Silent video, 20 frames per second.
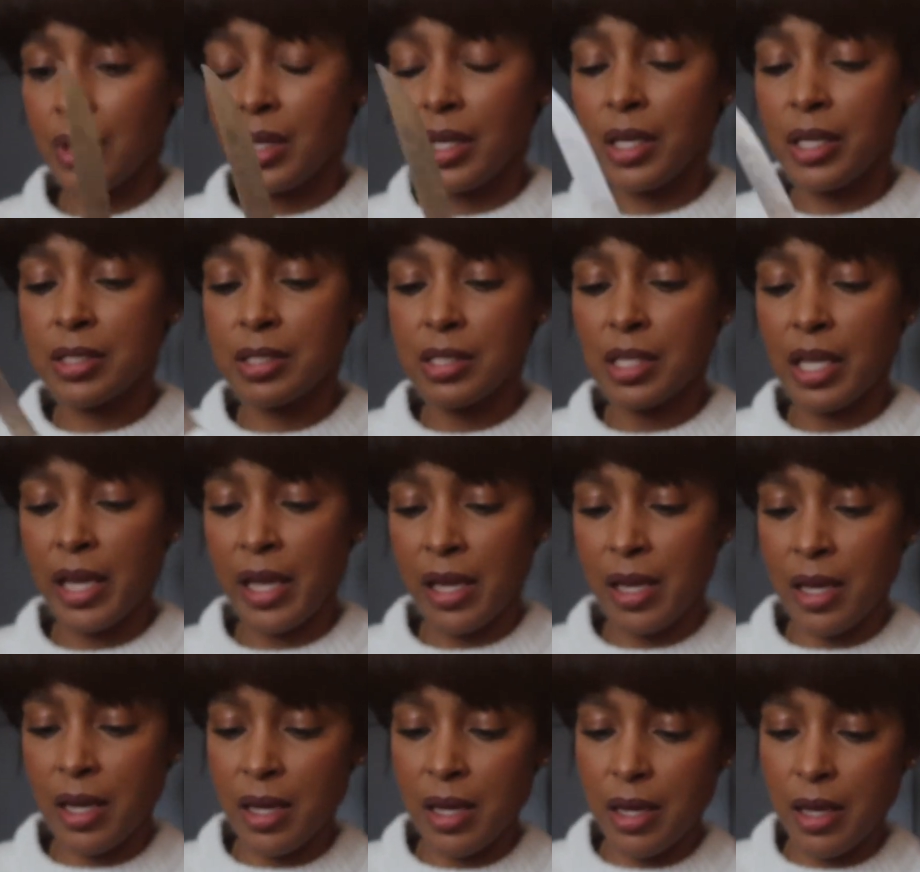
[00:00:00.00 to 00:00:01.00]
It's
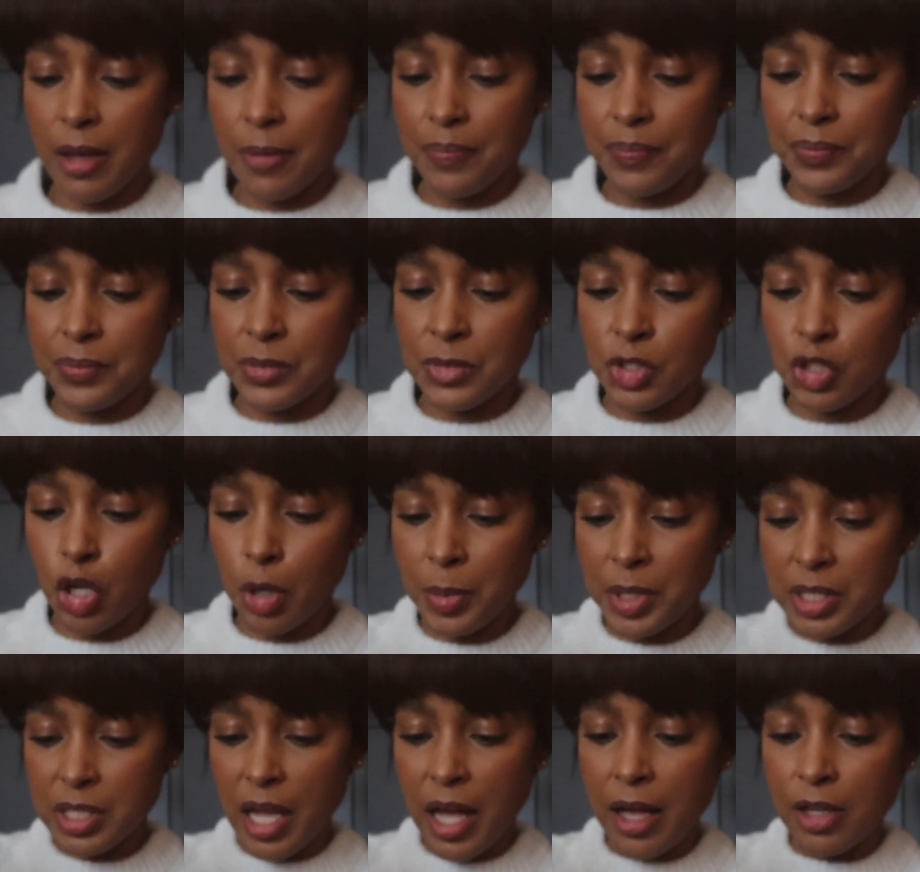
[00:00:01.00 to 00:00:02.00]
a
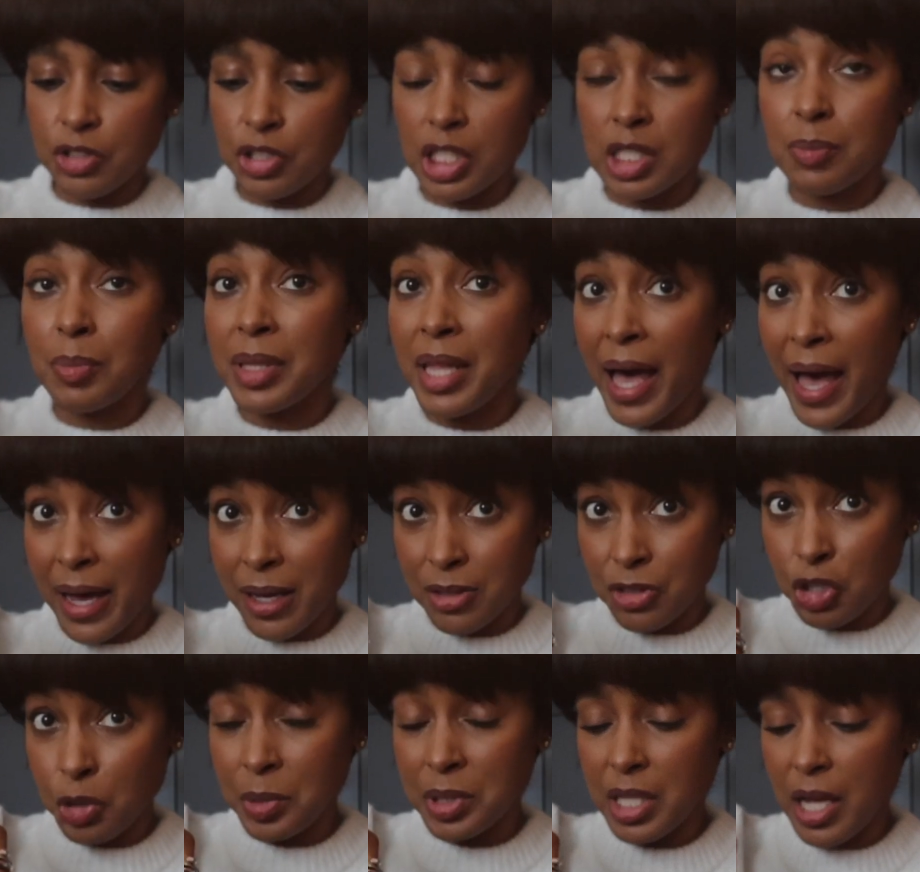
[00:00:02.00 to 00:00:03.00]
dermatologist, black
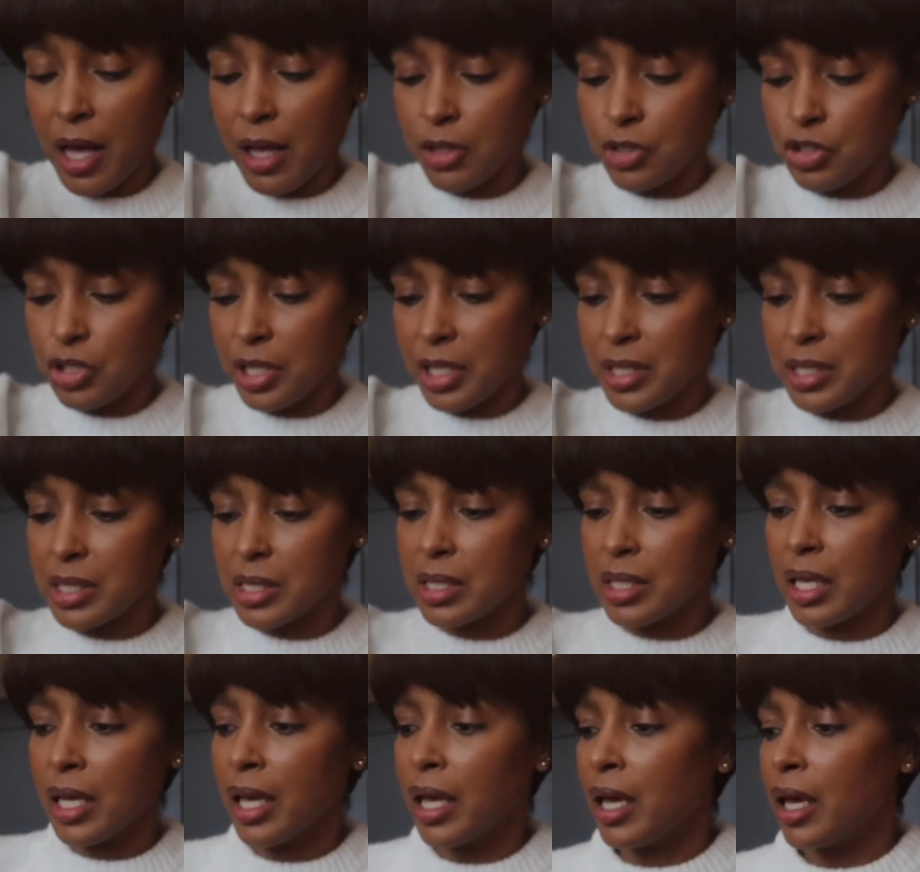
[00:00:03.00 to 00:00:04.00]
dermatologist,
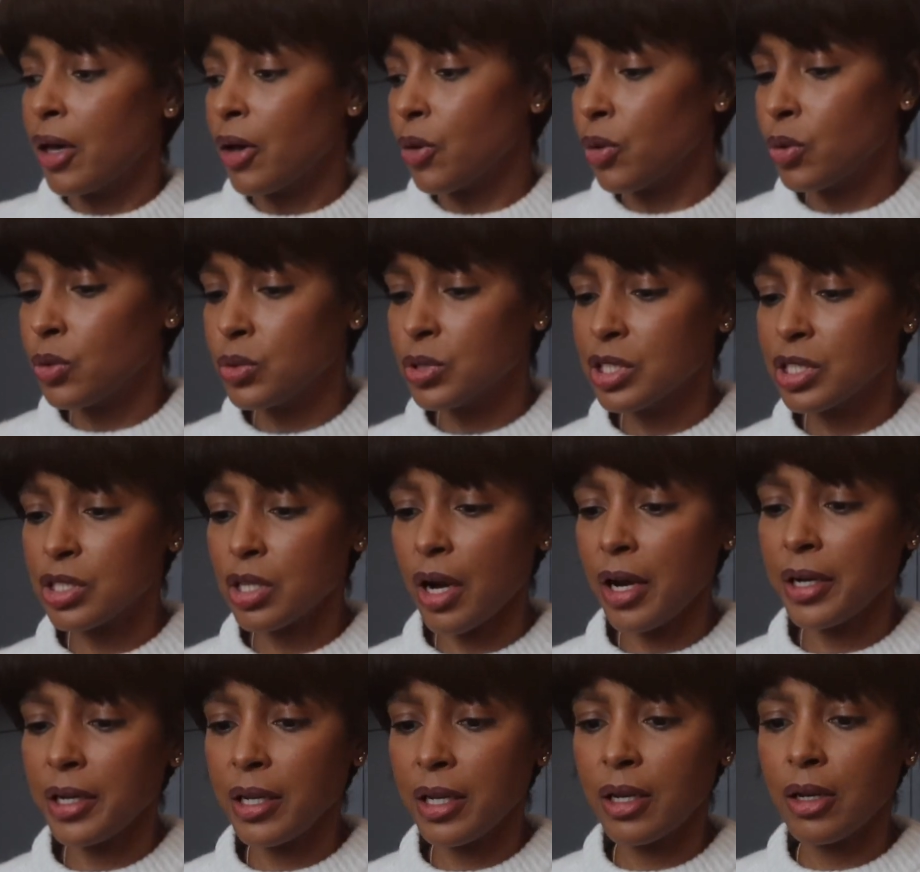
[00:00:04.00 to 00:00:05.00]
who
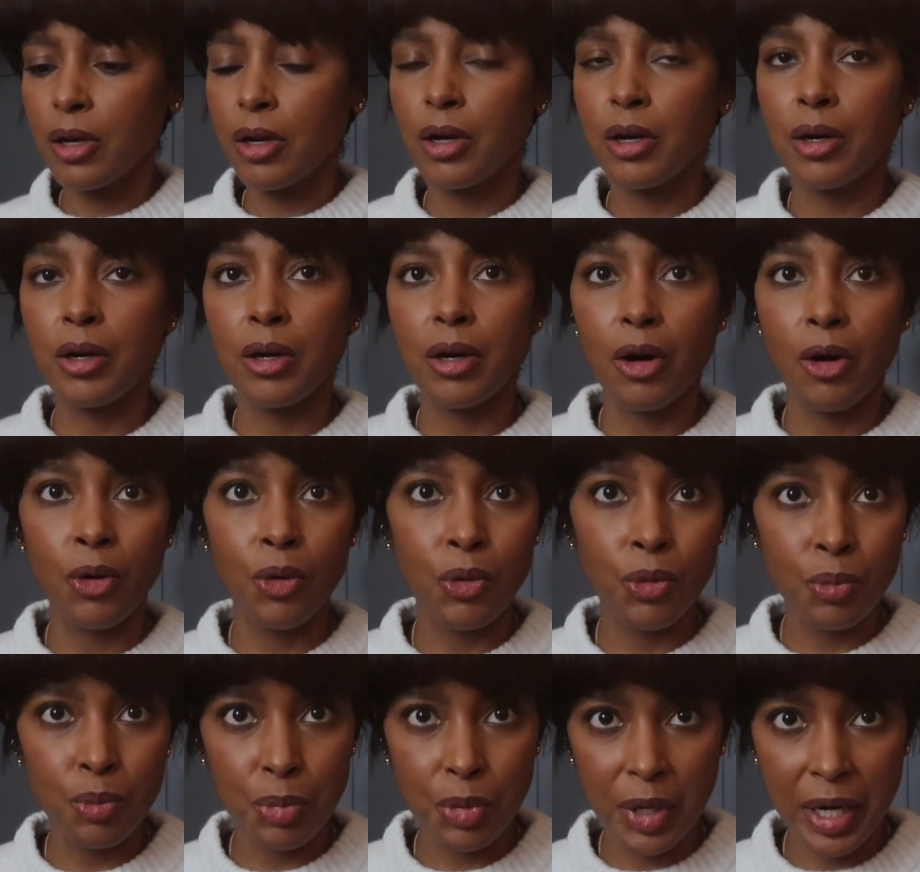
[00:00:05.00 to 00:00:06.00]
started her
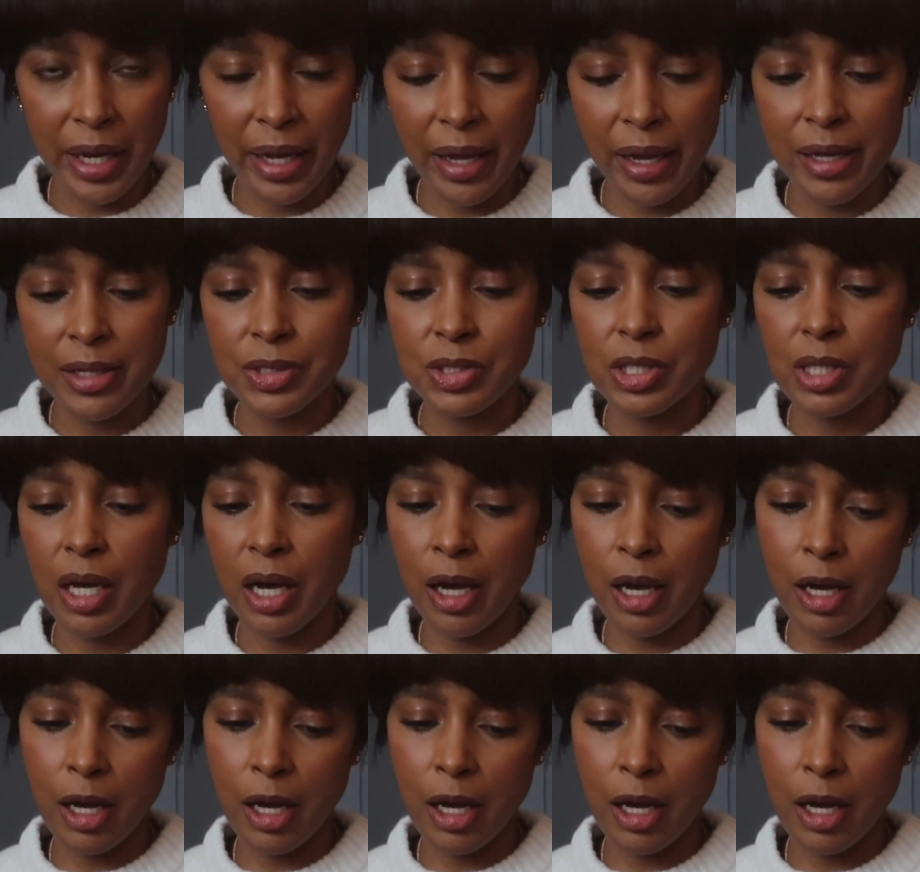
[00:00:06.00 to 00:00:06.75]
own brand,